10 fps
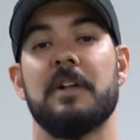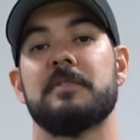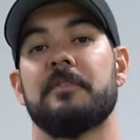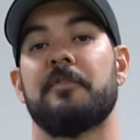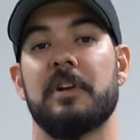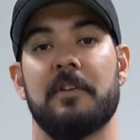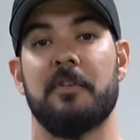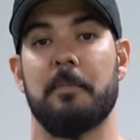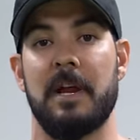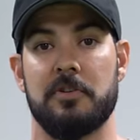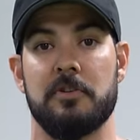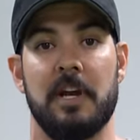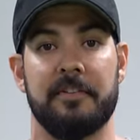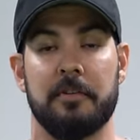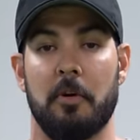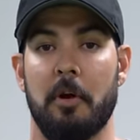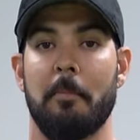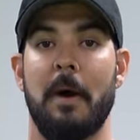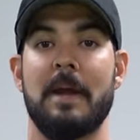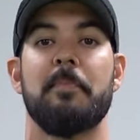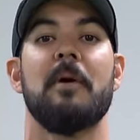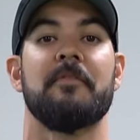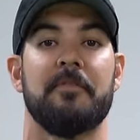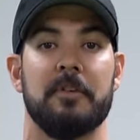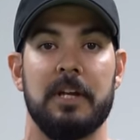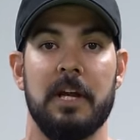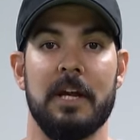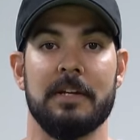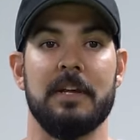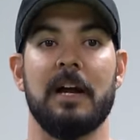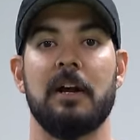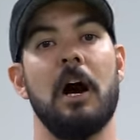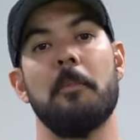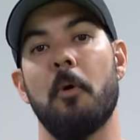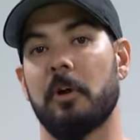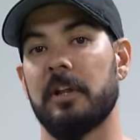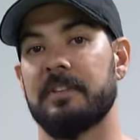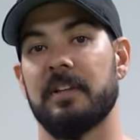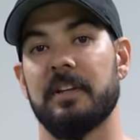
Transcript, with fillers: tons of free information. You guys can go to mindpumpfree.com or click